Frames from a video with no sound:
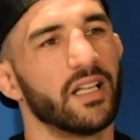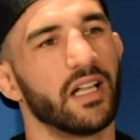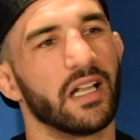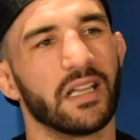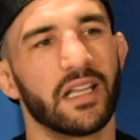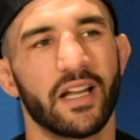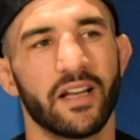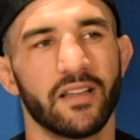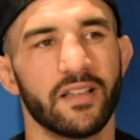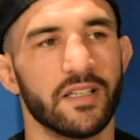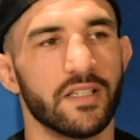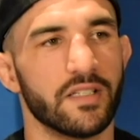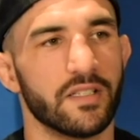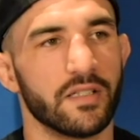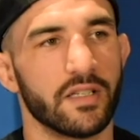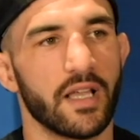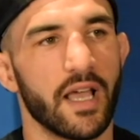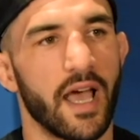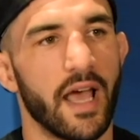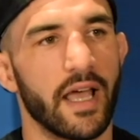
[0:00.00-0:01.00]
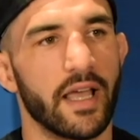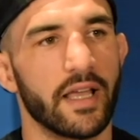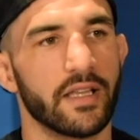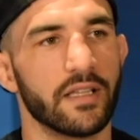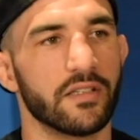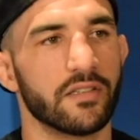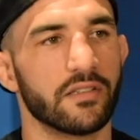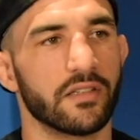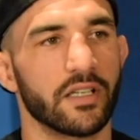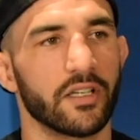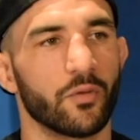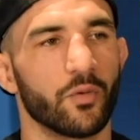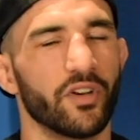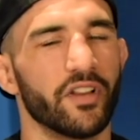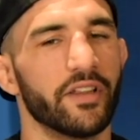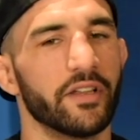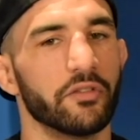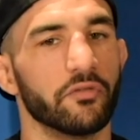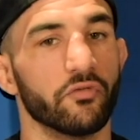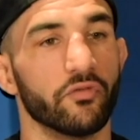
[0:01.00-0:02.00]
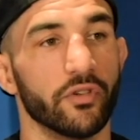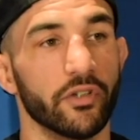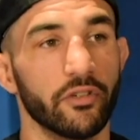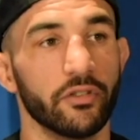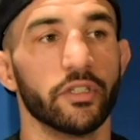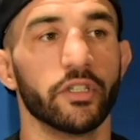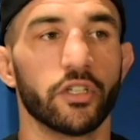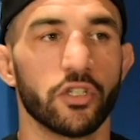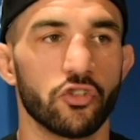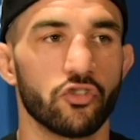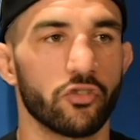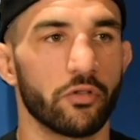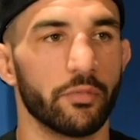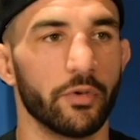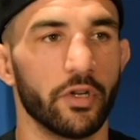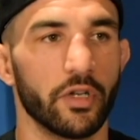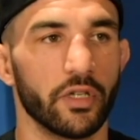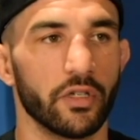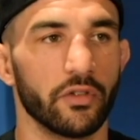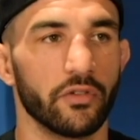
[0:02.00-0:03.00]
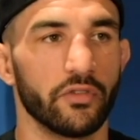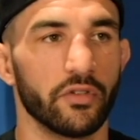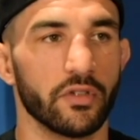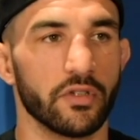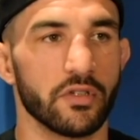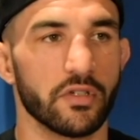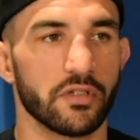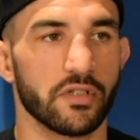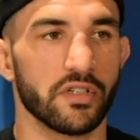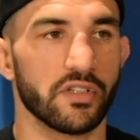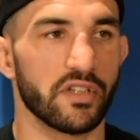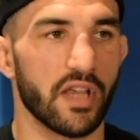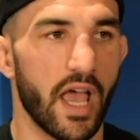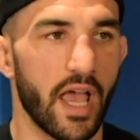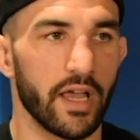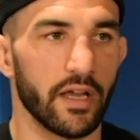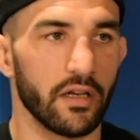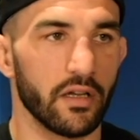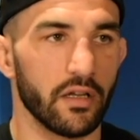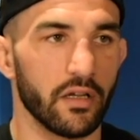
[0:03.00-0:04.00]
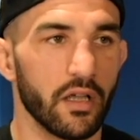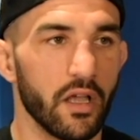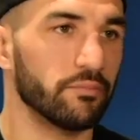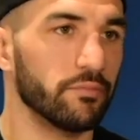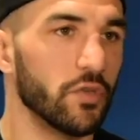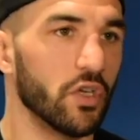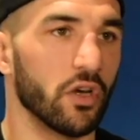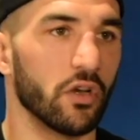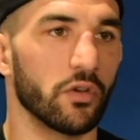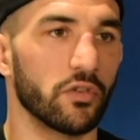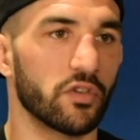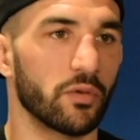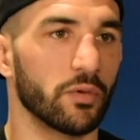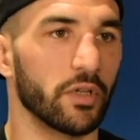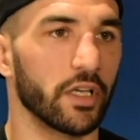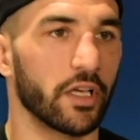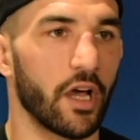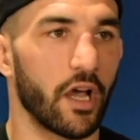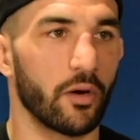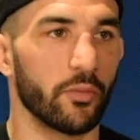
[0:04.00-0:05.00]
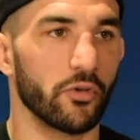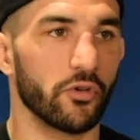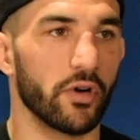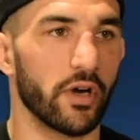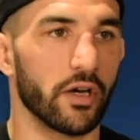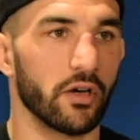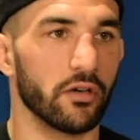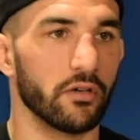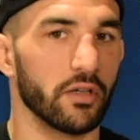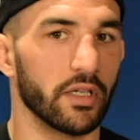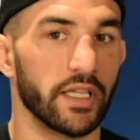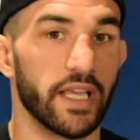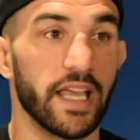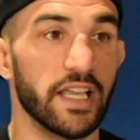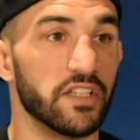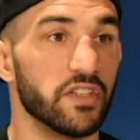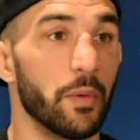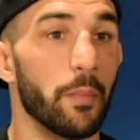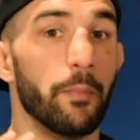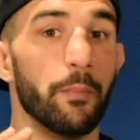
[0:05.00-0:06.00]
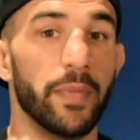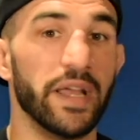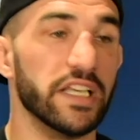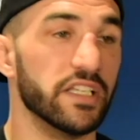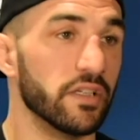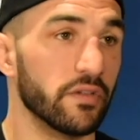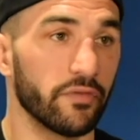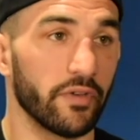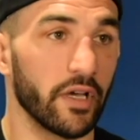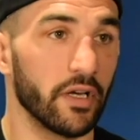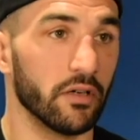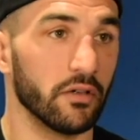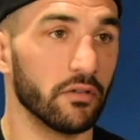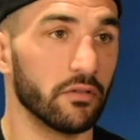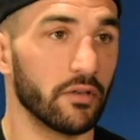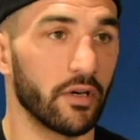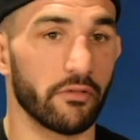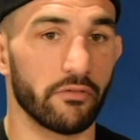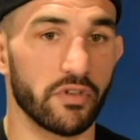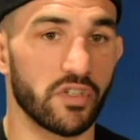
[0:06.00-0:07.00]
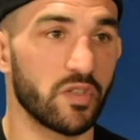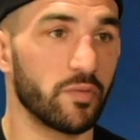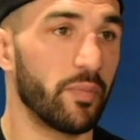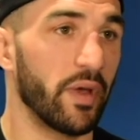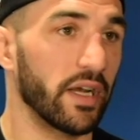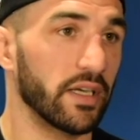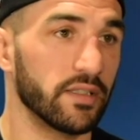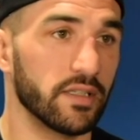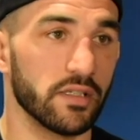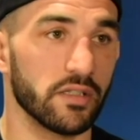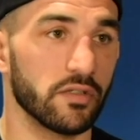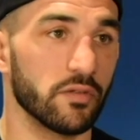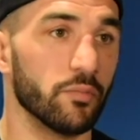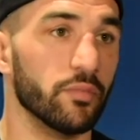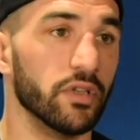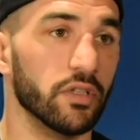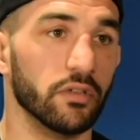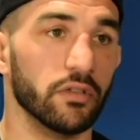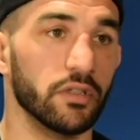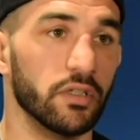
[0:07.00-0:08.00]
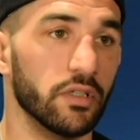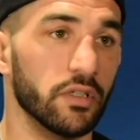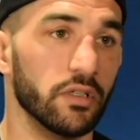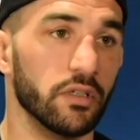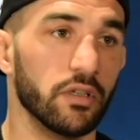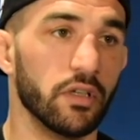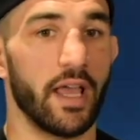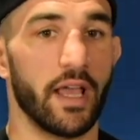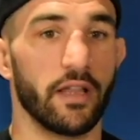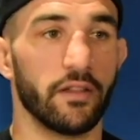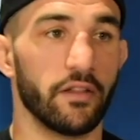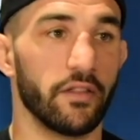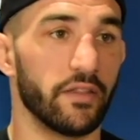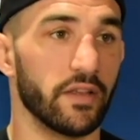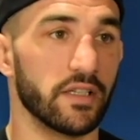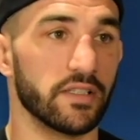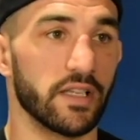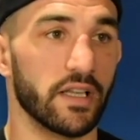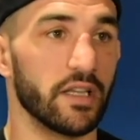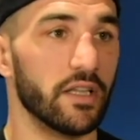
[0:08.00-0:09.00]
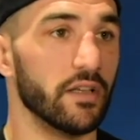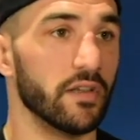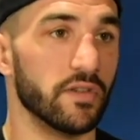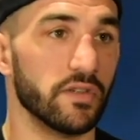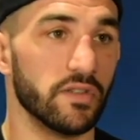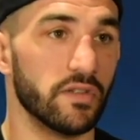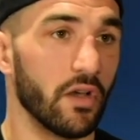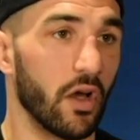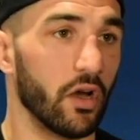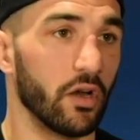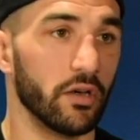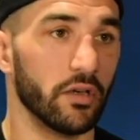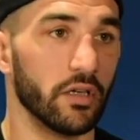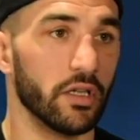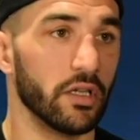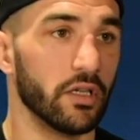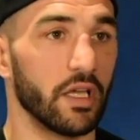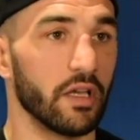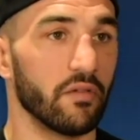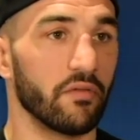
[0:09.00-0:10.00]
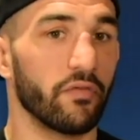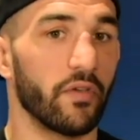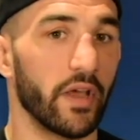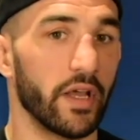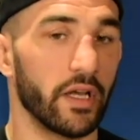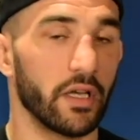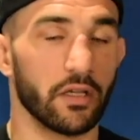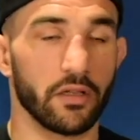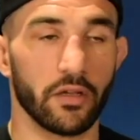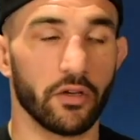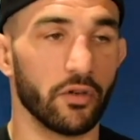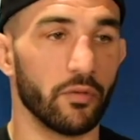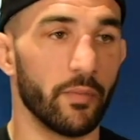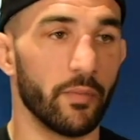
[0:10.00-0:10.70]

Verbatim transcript: a lot of these guys, like, what are they really contributing to society? You know, someone like Conor McGregor, like, yeah, he's an amazing fighter, and I respect his ability and the things that he has done in fighting. They're